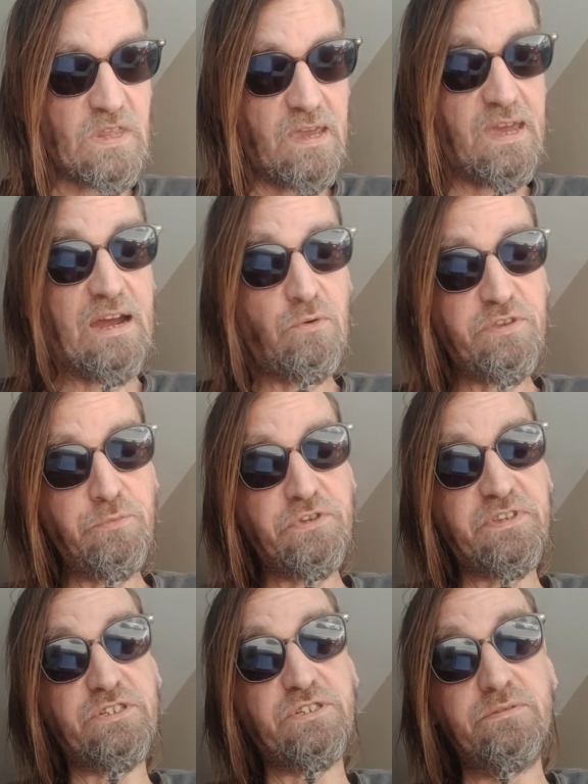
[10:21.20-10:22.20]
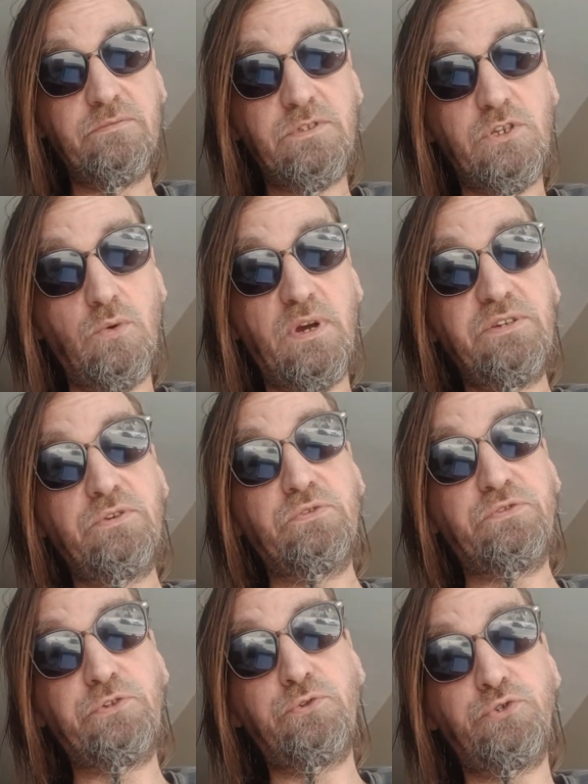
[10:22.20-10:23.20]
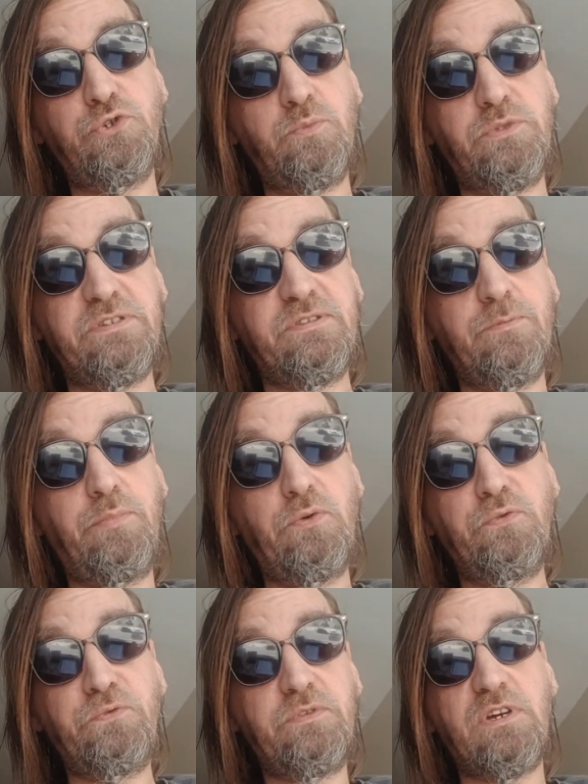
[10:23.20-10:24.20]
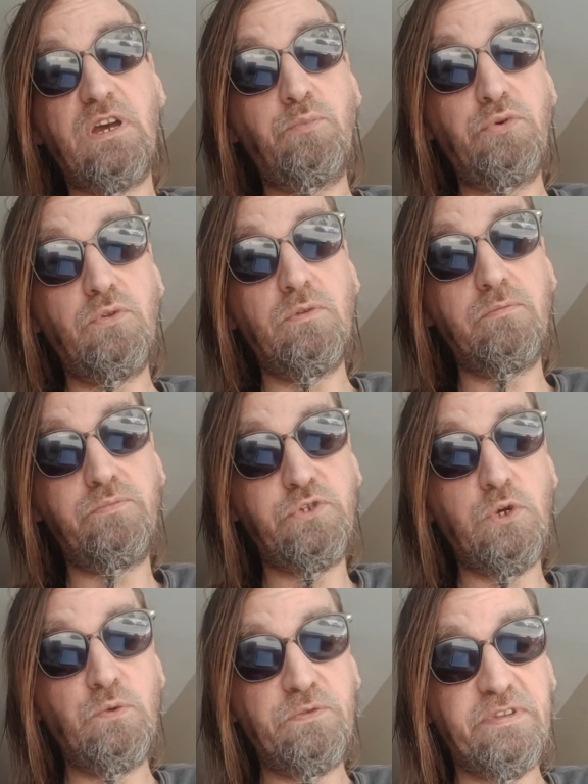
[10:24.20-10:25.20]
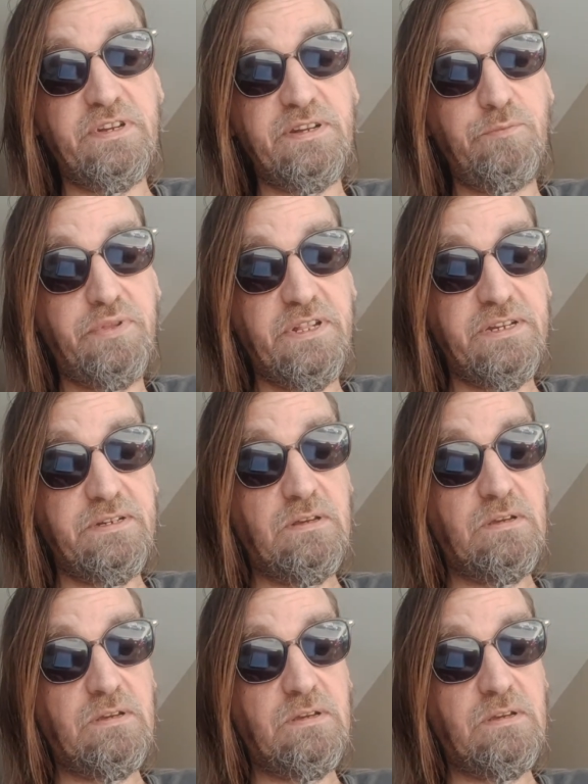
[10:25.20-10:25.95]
I was a musician, so I used YouTube just to post a couple shows that I played.